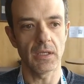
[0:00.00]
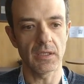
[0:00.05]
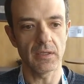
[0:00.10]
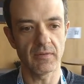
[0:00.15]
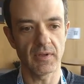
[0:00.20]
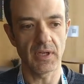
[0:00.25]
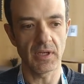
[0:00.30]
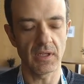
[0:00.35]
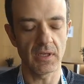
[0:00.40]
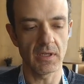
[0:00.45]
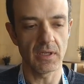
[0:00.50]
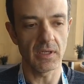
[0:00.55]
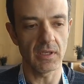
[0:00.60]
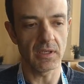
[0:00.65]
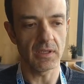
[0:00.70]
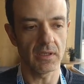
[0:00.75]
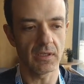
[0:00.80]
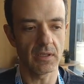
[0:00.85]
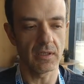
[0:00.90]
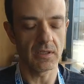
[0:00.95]
Even
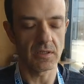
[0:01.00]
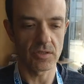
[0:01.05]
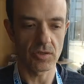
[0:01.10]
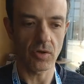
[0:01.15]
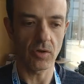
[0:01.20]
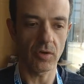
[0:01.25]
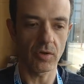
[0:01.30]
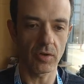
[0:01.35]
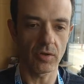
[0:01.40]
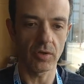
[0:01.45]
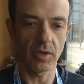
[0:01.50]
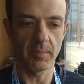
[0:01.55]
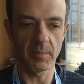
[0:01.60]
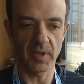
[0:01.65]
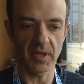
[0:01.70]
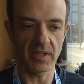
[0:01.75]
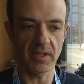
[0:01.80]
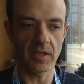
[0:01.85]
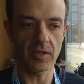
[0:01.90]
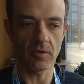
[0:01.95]
in Scoro in
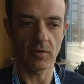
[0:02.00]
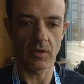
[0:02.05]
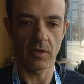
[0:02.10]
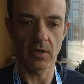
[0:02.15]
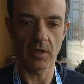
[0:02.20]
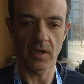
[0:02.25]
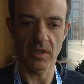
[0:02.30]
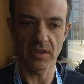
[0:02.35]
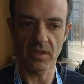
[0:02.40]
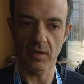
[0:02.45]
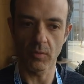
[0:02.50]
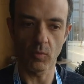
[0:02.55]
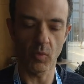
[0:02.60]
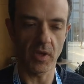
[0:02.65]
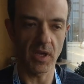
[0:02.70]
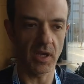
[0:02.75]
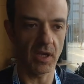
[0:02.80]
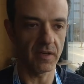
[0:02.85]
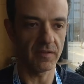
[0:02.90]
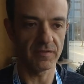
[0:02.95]
particular, I think
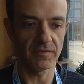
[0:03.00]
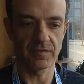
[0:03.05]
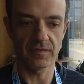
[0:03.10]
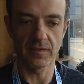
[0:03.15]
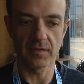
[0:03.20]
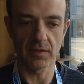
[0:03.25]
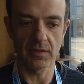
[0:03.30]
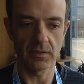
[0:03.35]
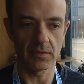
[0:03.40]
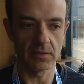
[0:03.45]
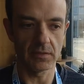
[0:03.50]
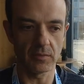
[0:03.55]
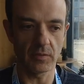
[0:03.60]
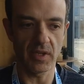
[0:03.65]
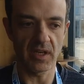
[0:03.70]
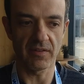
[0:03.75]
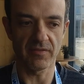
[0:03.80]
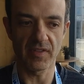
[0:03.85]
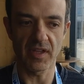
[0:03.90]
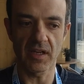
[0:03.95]
we
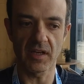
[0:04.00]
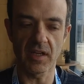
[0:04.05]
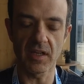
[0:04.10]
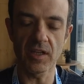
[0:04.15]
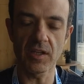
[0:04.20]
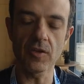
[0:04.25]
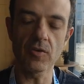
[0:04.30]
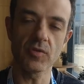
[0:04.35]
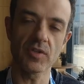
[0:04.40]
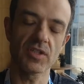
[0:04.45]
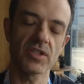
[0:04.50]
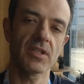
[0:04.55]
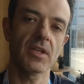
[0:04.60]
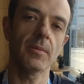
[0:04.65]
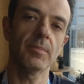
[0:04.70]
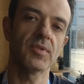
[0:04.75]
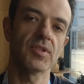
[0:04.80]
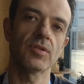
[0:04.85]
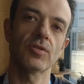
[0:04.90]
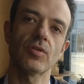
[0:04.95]
have done huge
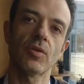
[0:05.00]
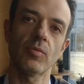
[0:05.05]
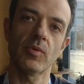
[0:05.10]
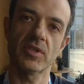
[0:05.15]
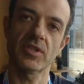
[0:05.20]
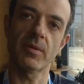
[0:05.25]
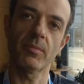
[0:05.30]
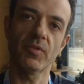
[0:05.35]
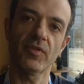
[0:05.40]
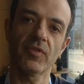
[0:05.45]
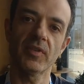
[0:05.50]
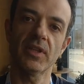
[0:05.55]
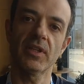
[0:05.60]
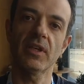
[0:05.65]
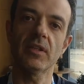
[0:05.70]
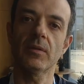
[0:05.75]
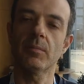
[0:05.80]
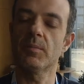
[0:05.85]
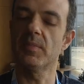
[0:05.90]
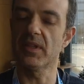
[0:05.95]
steps towards improving
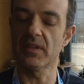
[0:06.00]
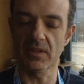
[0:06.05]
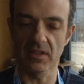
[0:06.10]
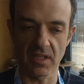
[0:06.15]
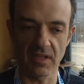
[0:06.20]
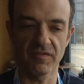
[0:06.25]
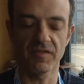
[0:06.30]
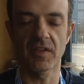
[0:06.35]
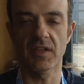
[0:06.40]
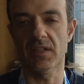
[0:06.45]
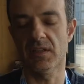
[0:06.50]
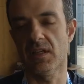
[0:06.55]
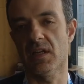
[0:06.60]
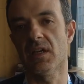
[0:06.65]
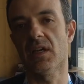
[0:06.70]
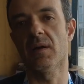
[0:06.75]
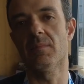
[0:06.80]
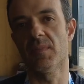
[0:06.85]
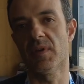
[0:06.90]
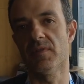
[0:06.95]
that, but definitely
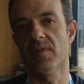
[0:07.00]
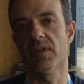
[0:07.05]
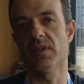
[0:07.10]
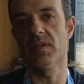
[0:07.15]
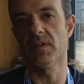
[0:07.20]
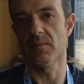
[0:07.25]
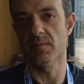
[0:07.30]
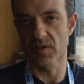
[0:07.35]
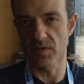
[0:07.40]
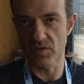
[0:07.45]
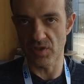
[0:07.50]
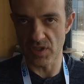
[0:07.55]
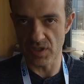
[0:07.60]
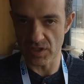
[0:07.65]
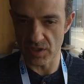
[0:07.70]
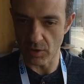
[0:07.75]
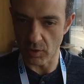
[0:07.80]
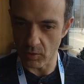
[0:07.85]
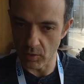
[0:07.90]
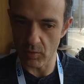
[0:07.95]
can be better because
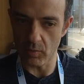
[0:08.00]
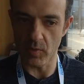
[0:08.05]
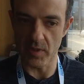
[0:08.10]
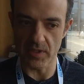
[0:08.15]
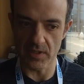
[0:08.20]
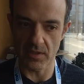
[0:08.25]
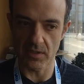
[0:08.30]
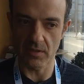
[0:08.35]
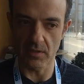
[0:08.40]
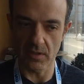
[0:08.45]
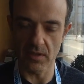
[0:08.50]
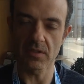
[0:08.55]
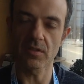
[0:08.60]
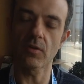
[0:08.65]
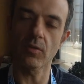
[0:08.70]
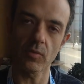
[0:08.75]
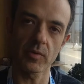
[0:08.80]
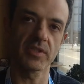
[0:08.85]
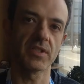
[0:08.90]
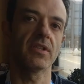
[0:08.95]
it's always
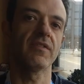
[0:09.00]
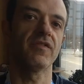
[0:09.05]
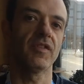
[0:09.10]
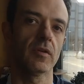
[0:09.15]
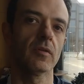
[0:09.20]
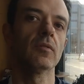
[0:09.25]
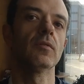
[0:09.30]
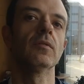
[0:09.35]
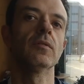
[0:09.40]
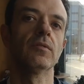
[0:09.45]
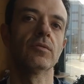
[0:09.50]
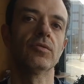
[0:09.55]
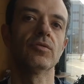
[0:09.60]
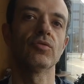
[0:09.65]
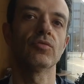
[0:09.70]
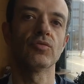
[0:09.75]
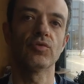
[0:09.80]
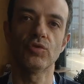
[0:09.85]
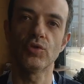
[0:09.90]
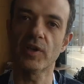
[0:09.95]

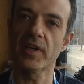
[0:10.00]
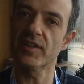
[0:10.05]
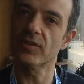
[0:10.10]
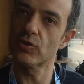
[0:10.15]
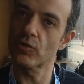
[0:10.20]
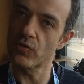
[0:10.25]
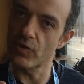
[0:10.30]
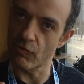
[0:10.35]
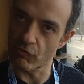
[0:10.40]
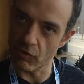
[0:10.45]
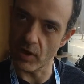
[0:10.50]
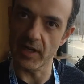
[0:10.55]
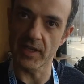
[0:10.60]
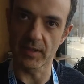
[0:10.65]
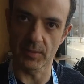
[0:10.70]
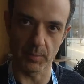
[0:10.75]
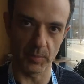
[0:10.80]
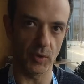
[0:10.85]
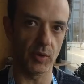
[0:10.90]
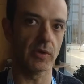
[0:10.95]
difficult to get to the
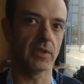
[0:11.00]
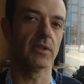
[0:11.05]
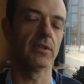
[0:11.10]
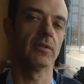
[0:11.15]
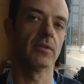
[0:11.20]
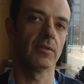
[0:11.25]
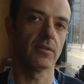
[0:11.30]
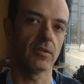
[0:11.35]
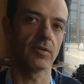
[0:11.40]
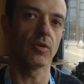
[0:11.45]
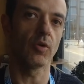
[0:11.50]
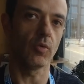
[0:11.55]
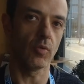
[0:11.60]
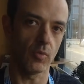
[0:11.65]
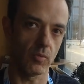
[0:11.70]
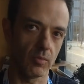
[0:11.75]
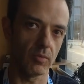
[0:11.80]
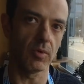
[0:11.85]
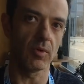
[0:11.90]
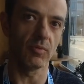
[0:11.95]
right point,
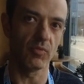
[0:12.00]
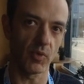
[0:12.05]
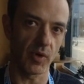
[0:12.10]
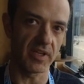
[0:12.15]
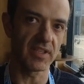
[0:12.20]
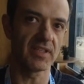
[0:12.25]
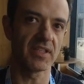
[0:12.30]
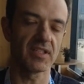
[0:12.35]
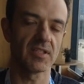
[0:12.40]
where it